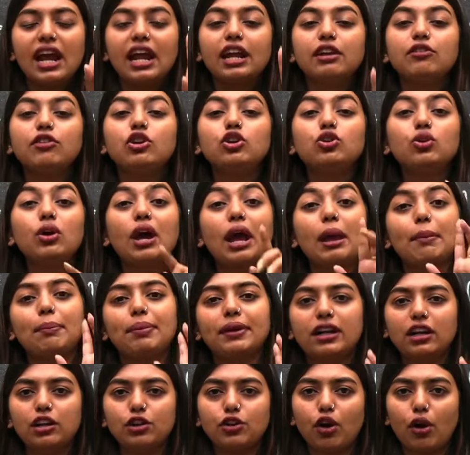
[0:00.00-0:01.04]
It will do
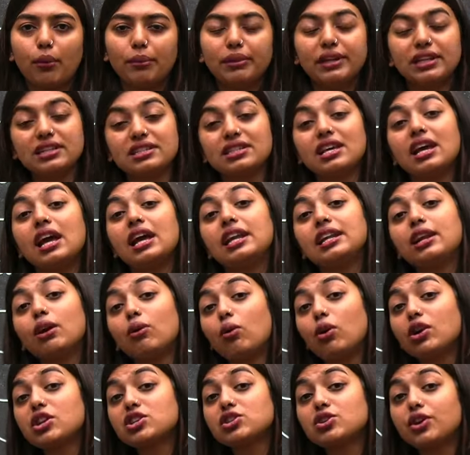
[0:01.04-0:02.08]
apical dominance. Now,
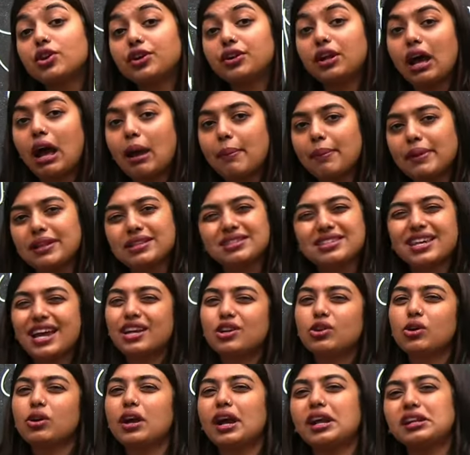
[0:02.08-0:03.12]
what is going to happen?
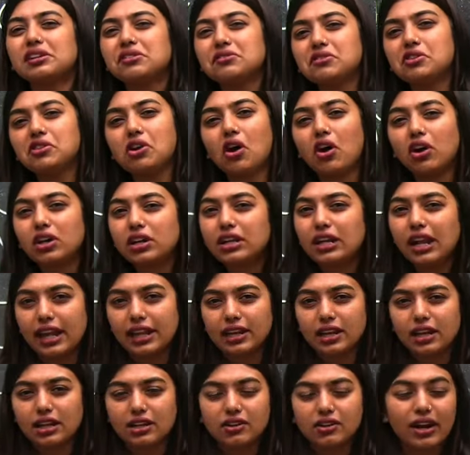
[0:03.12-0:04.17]
Cytokine will not
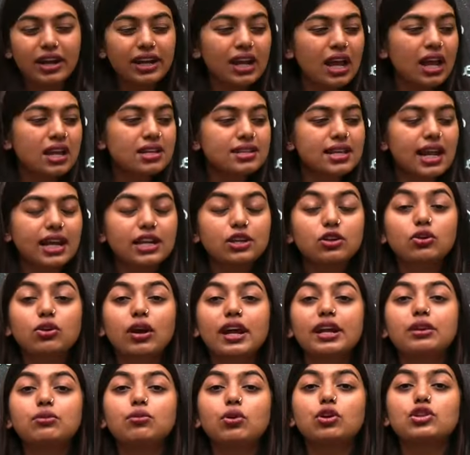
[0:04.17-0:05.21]
like it, right?
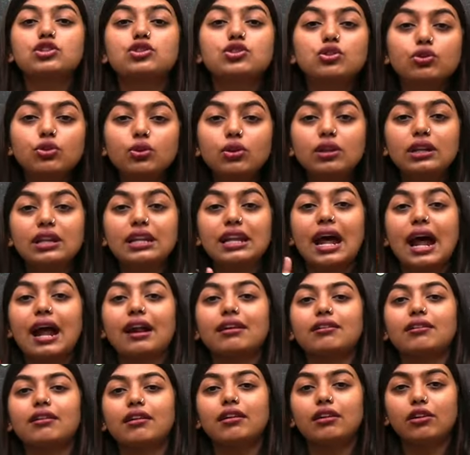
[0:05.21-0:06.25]
Cytokine wants to do
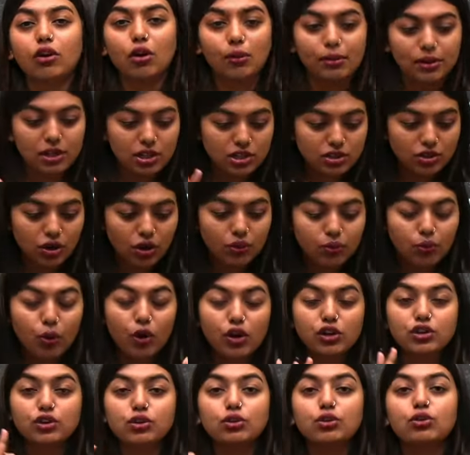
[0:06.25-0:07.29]
lateral dominance or
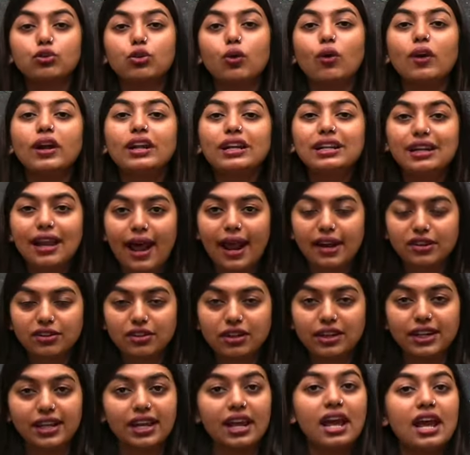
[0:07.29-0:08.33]
want to grow it
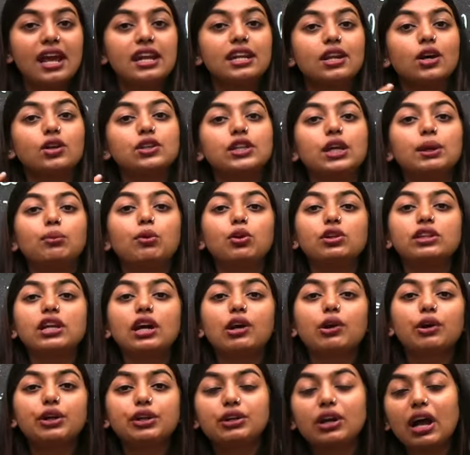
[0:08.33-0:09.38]
laterally. Now, they both are
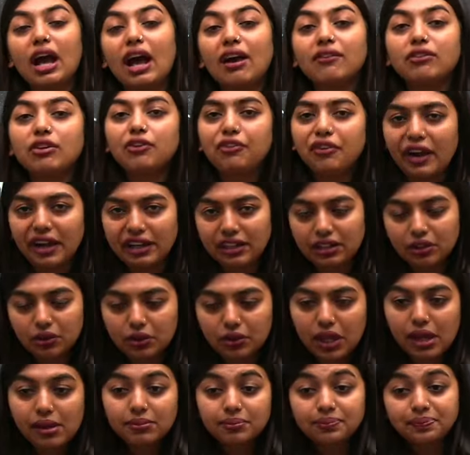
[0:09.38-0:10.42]
going to have a fight,
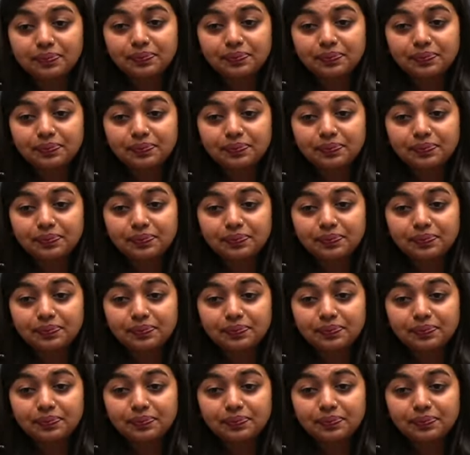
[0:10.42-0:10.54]
okay?